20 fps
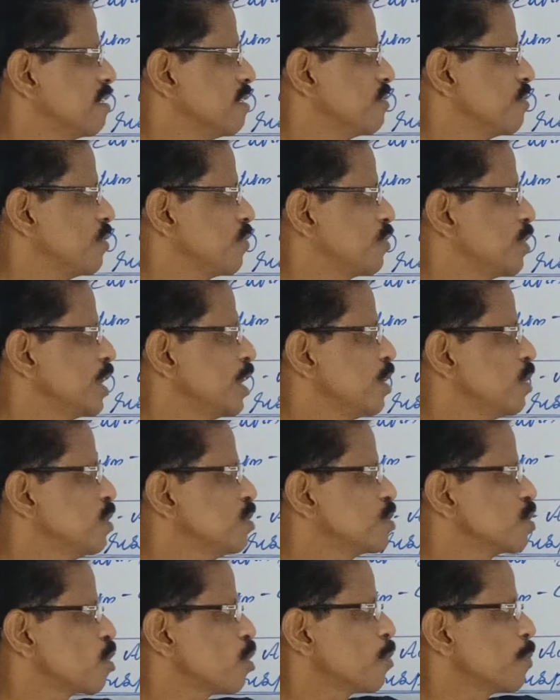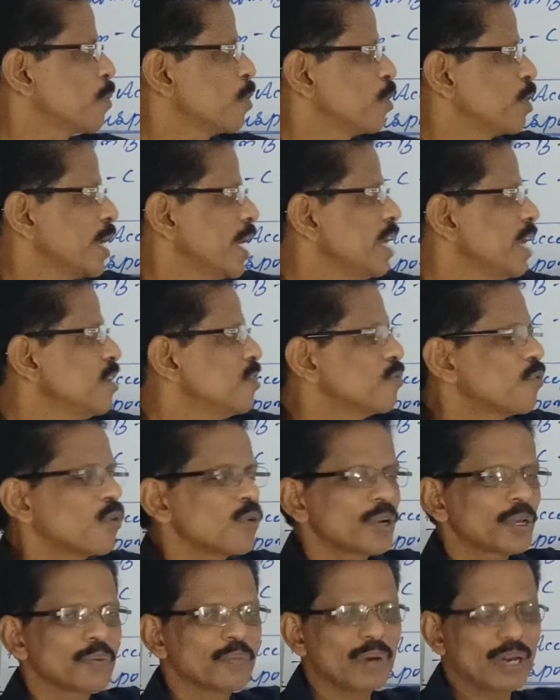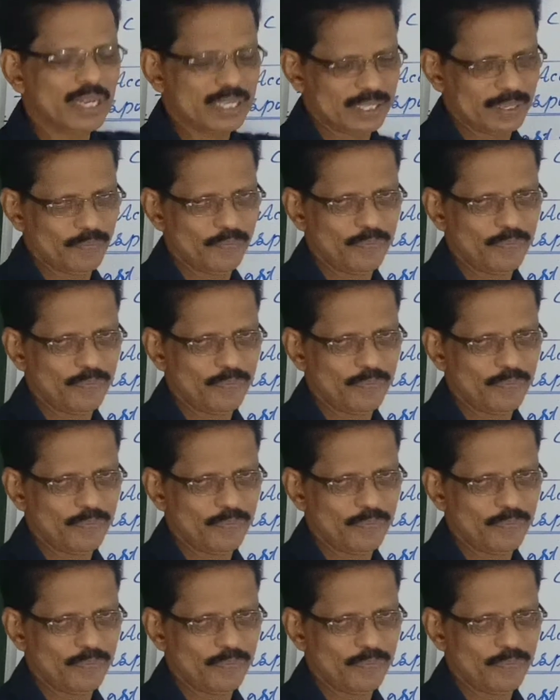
50 into 0.8, 40 marks.